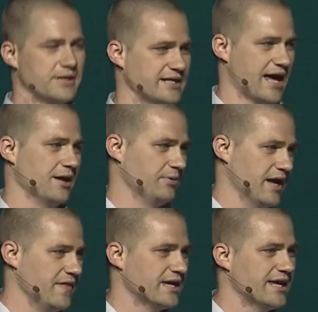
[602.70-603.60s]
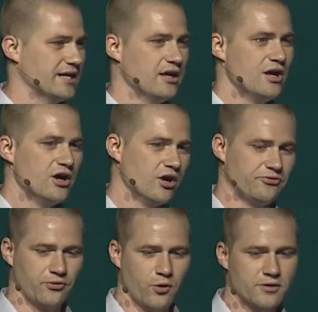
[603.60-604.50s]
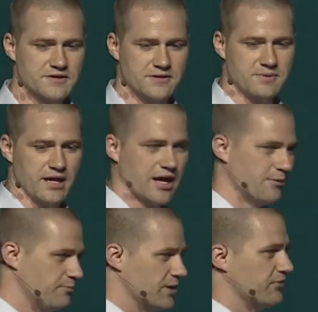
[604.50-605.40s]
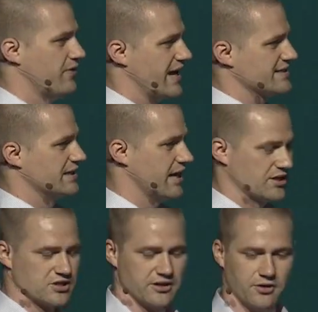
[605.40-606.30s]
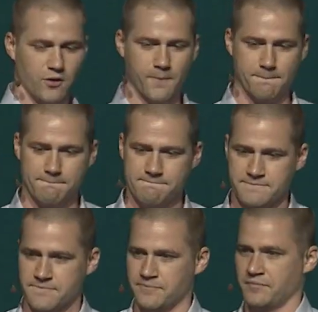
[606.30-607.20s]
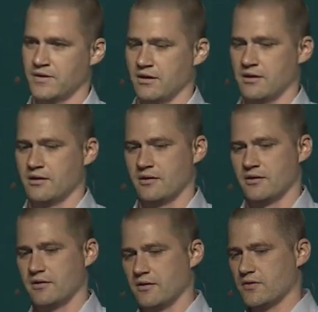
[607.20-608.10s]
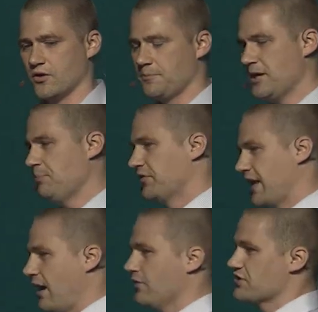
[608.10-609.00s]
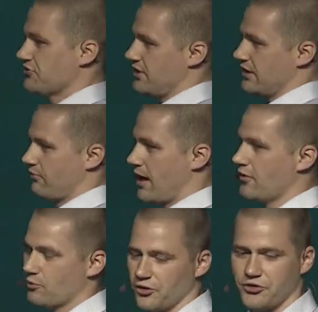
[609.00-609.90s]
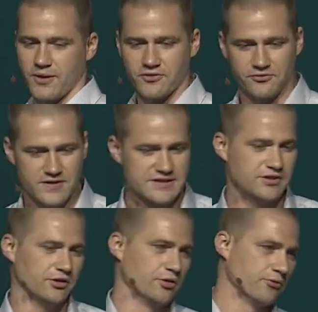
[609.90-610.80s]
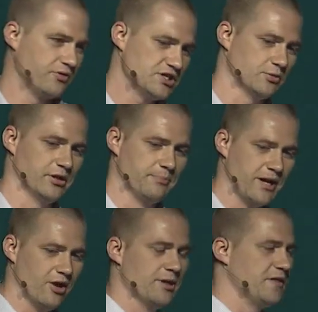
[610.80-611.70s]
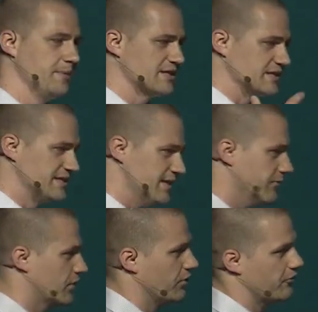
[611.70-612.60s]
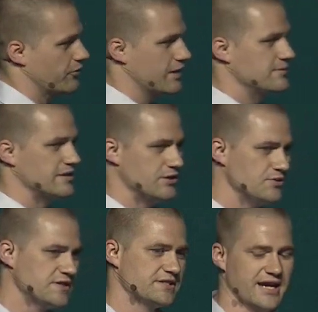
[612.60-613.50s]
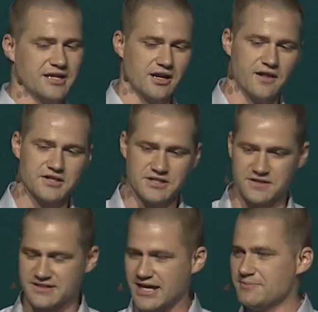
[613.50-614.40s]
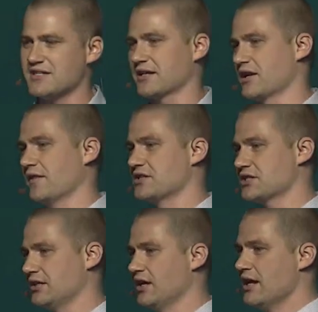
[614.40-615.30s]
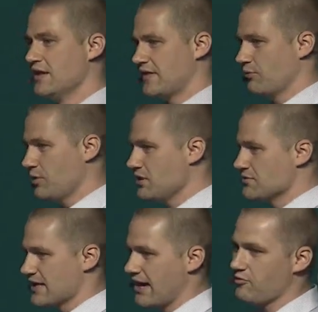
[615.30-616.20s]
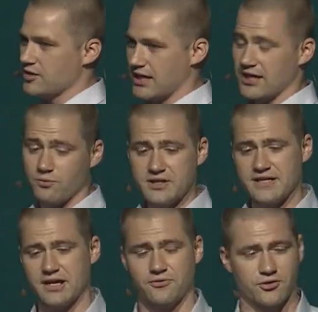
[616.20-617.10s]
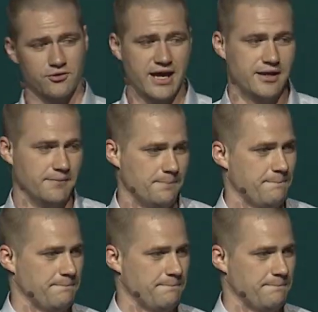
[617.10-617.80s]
a big data plan. They can't afford to be on a big, fast connection at home. There are people down the street and around the world who have a physical or visual impairment that makes it difficult for them to use the technology, the same technology that we use every day and we take for granted.